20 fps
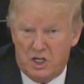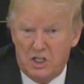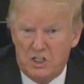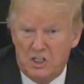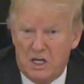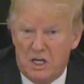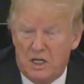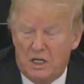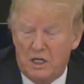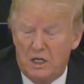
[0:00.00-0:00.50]
I
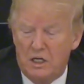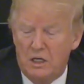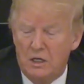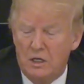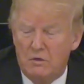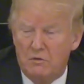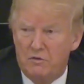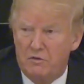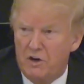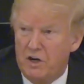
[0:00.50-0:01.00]
take it.
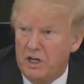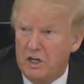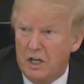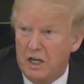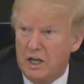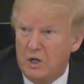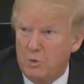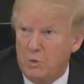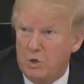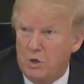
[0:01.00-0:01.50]

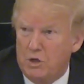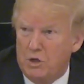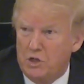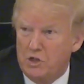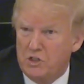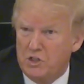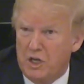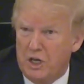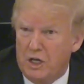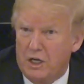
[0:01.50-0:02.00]
Frontline
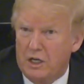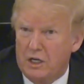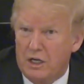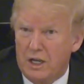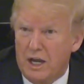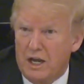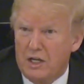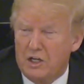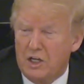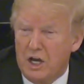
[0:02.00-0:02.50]
workers take it. A
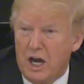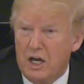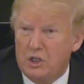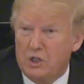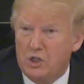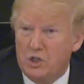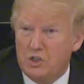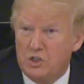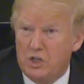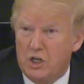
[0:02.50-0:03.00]
lot of
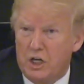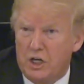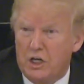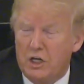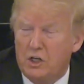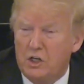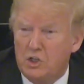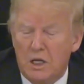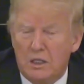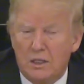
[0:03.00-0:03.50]
doctors
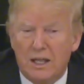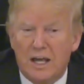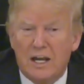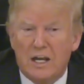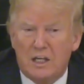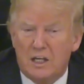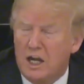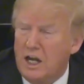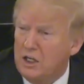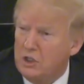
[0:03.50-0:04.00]
take it. A lot
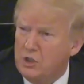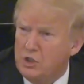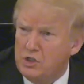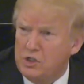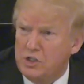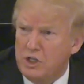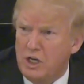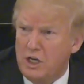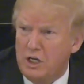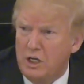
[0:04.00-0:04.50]
of
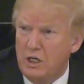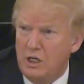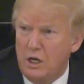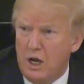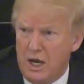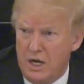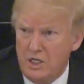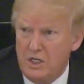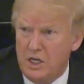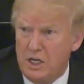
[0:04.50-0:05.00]
doctors take it.
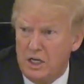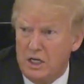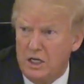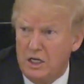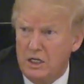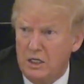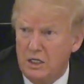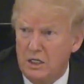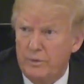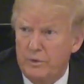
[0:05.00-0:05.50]
I take
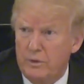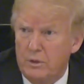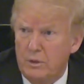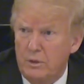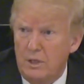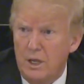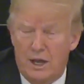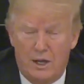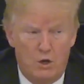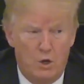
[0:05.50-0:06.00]
it.
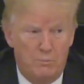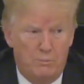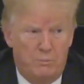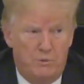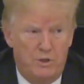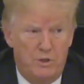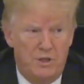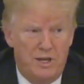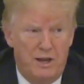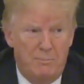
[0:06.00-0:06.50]
Now, I
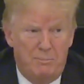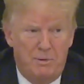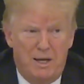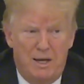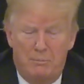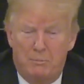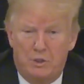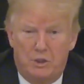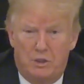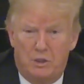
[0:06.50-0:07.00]
hope to not
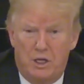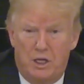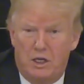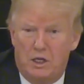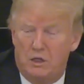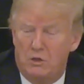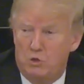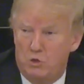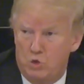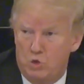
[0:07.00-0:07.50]
be able to
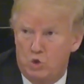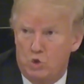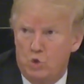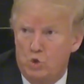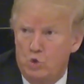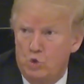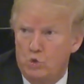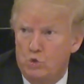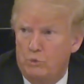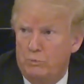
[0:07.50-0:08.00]
take it
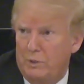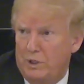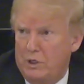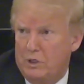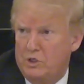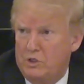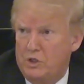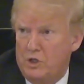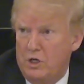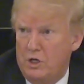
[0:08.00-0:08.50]
soon
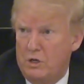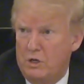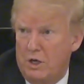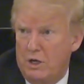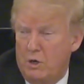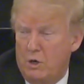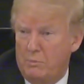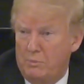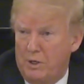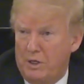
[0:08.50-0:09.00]
because, you know,
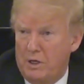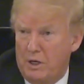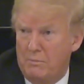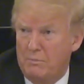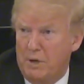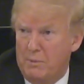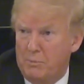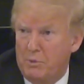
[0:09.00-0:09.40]
I hope they come